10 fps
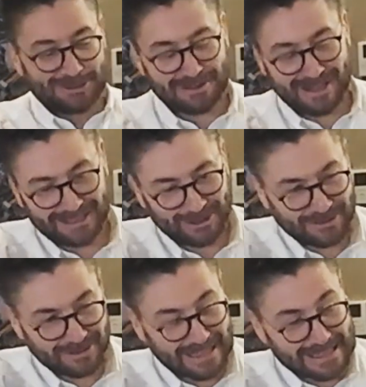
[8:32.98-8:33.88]
You're right,
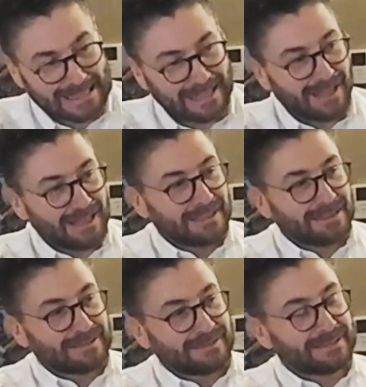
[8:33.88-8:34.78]

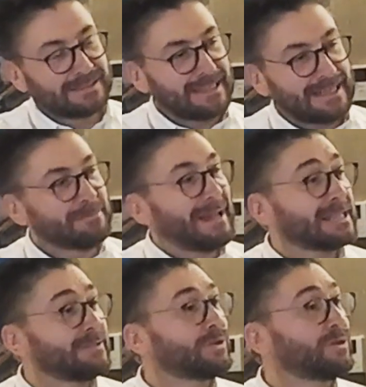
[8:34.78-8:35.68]
that's
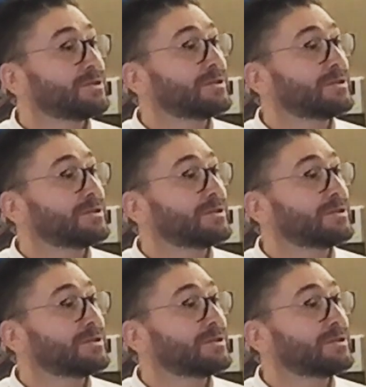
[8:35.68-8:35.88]
massive